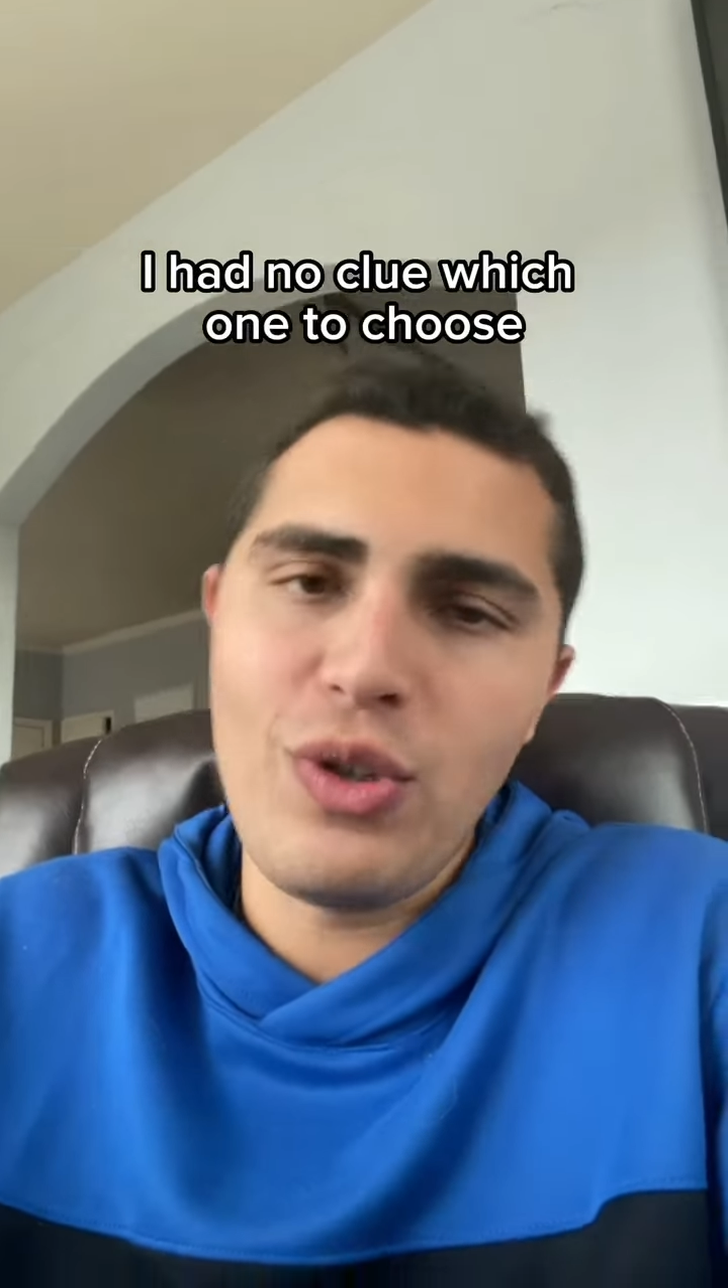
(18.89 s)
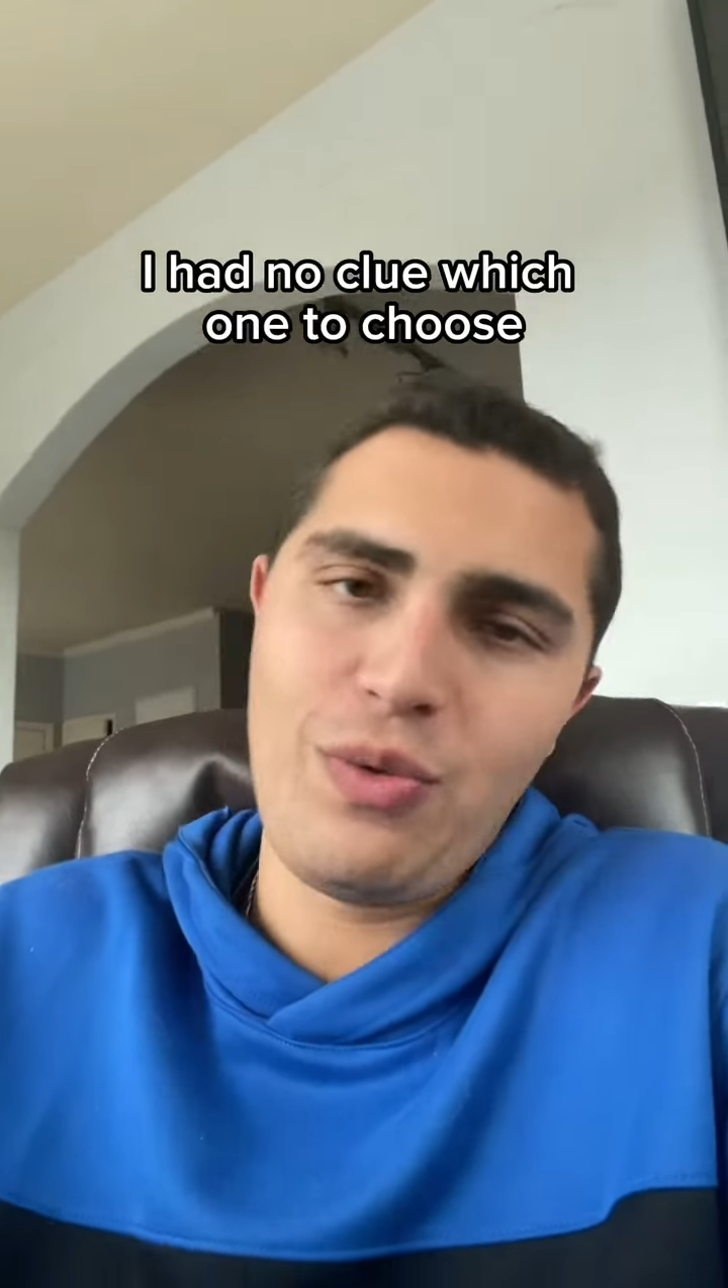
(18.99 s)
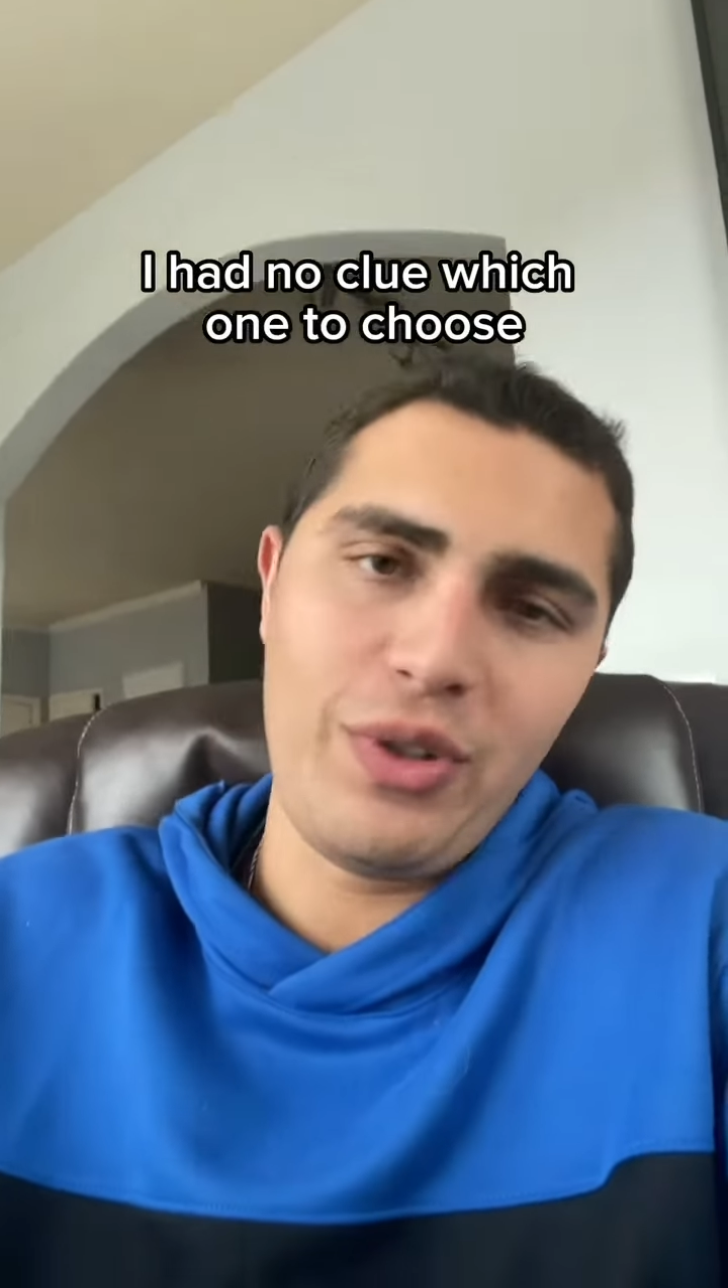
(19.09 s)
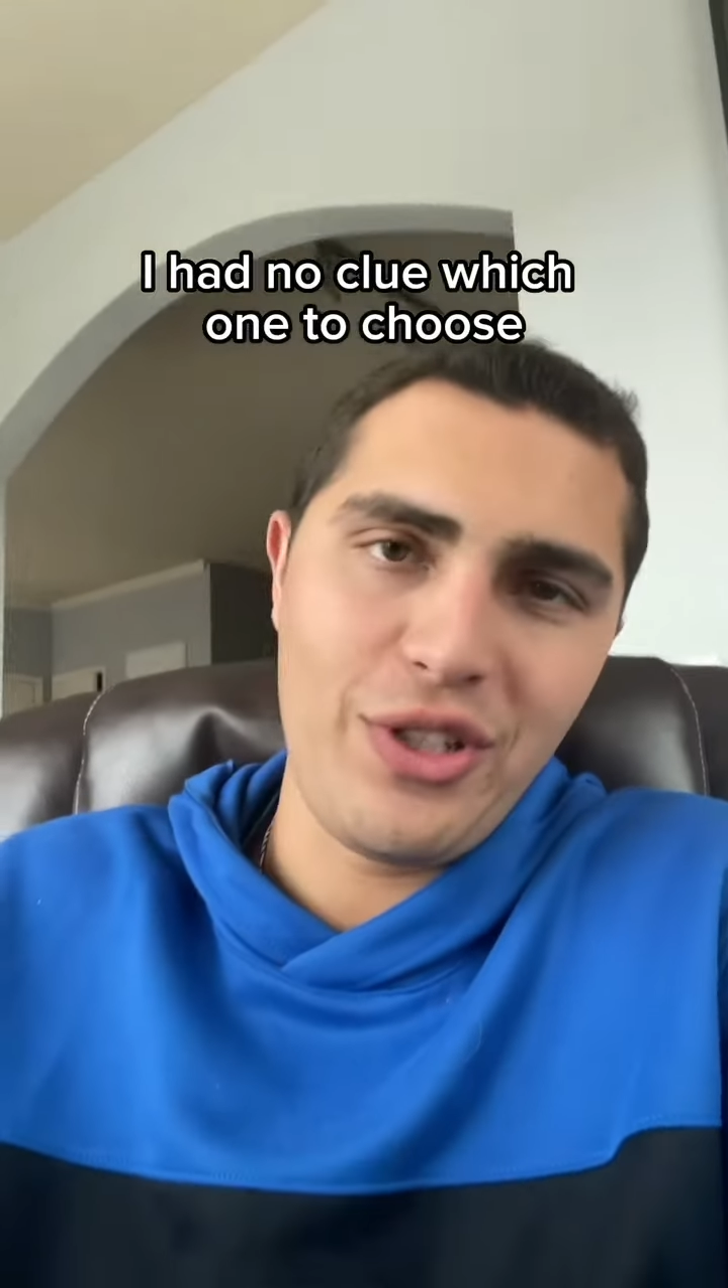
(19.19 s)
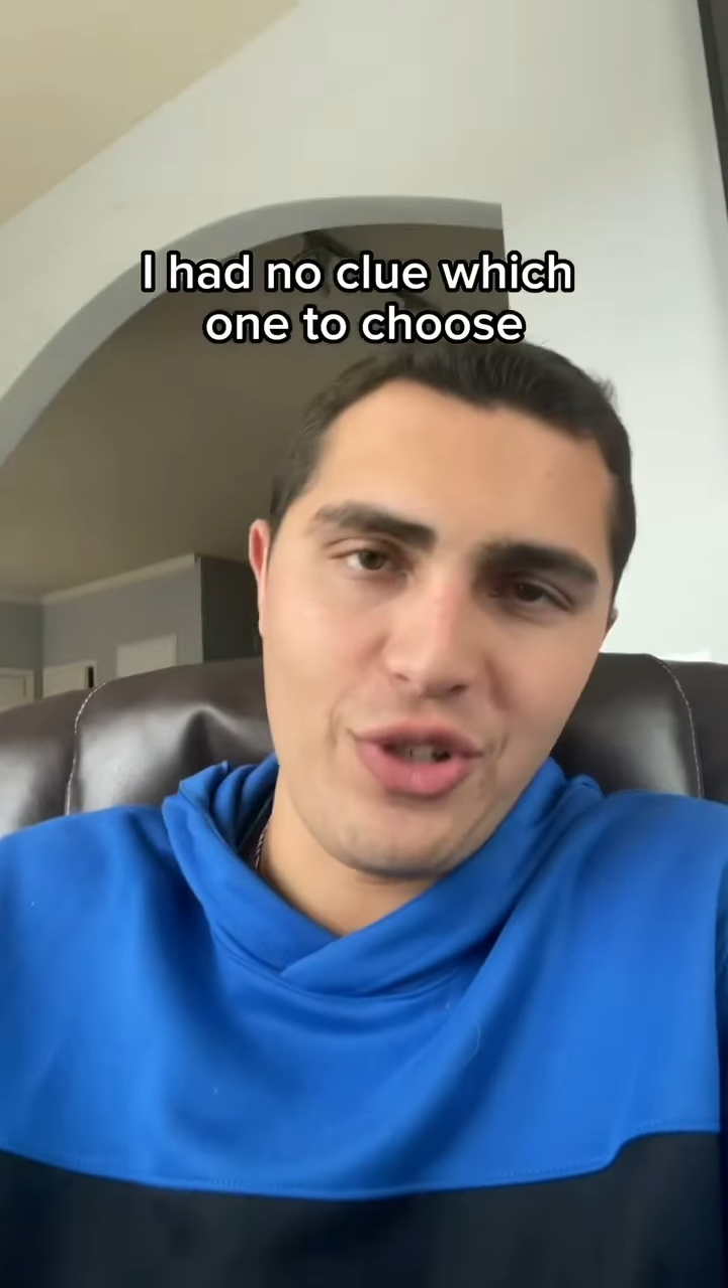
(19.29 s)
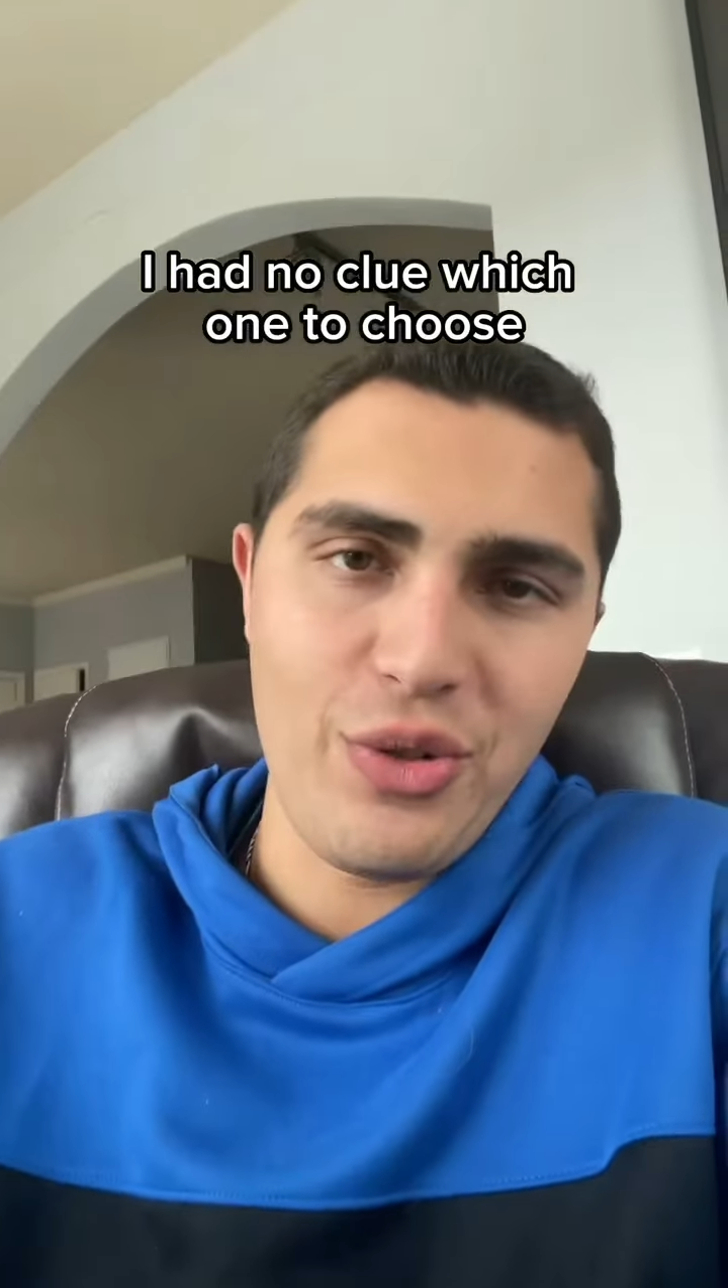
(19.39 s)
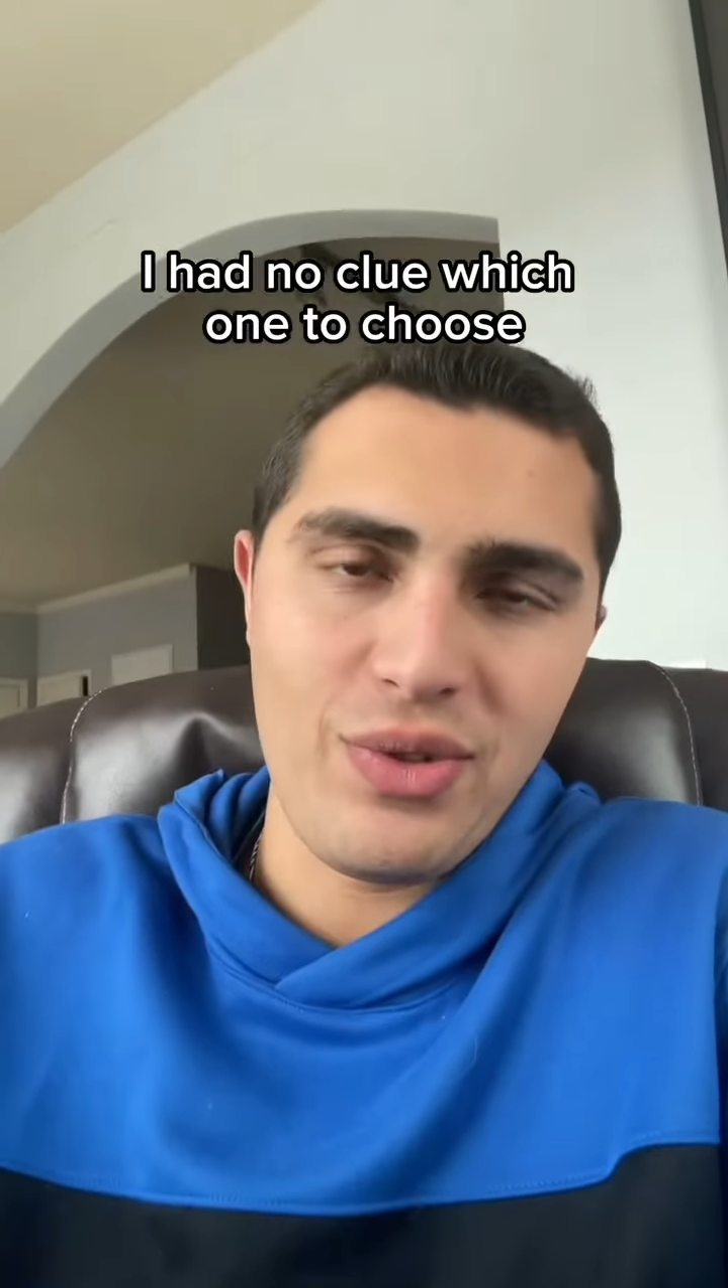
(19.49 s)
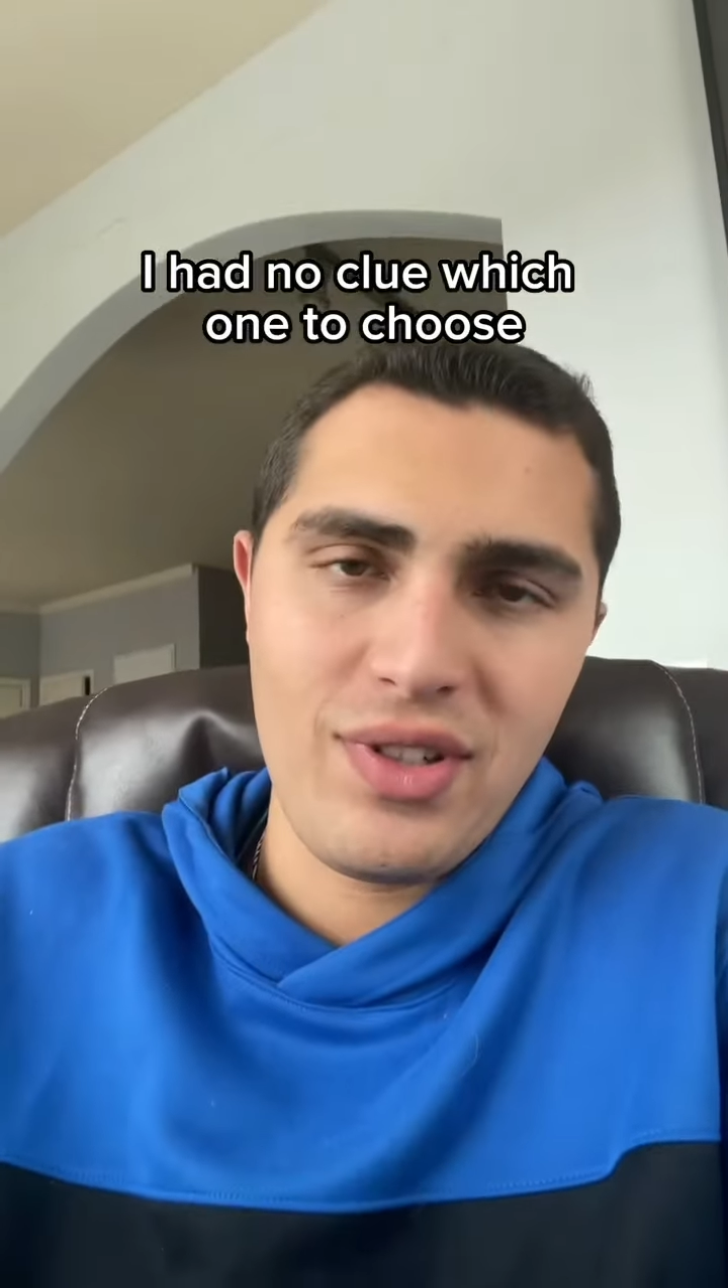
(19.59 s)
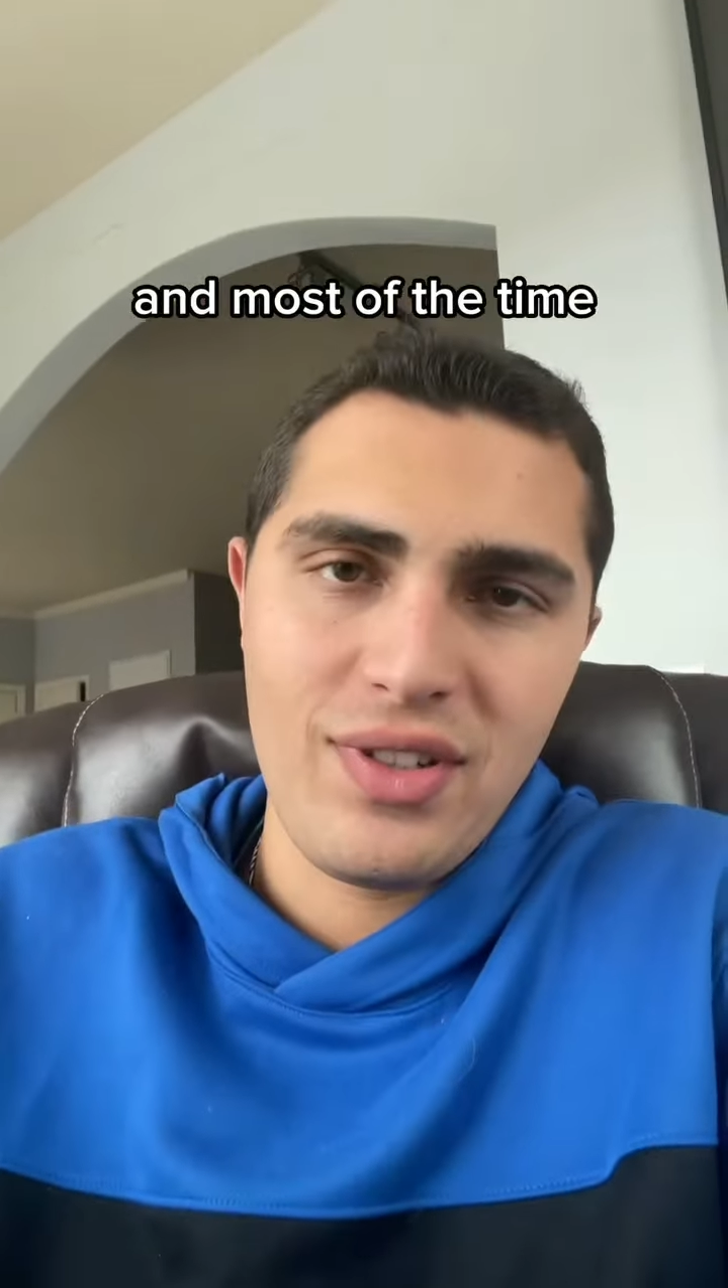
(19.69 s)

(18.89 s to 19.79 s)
which one to choose.